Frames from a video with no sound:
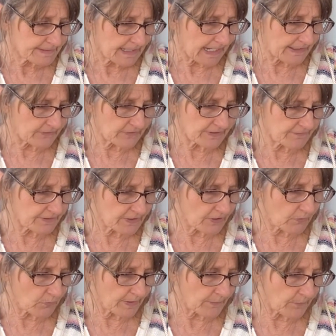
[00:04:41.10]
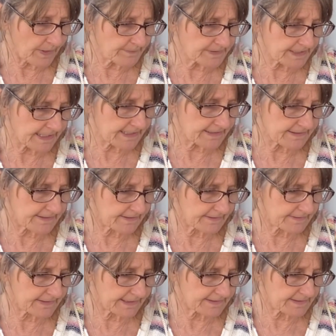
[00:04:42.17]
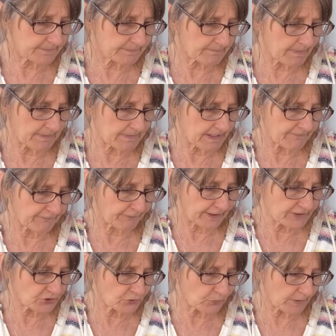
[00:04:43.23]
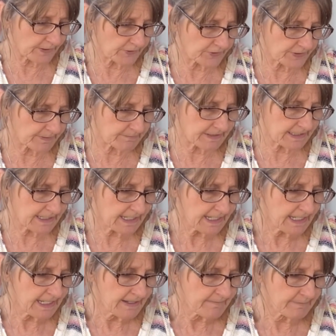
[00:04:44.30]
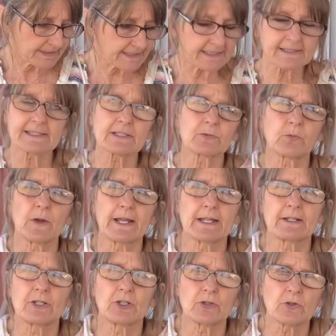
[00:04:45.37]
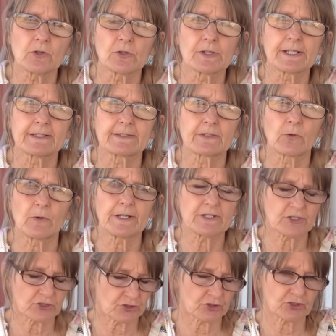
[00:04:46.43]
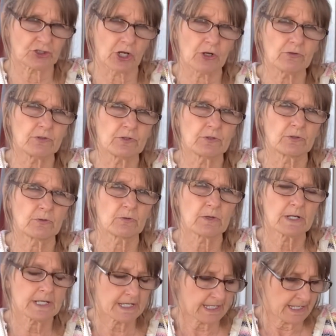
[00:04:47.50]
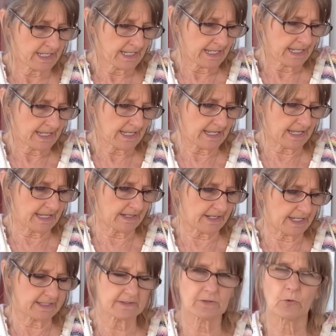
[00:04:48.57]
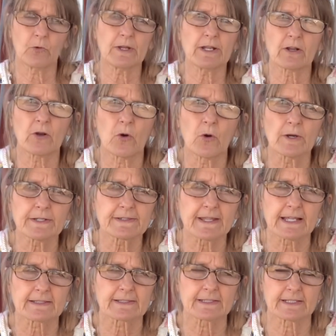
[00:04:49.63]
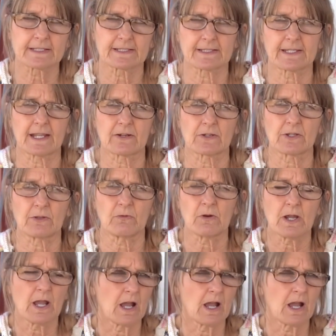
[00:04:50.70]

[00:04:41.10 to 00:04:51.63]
I don't even know what website. It looks like maybe a French one or something. But this is what Google is going to show you. And of course that's going to scare you.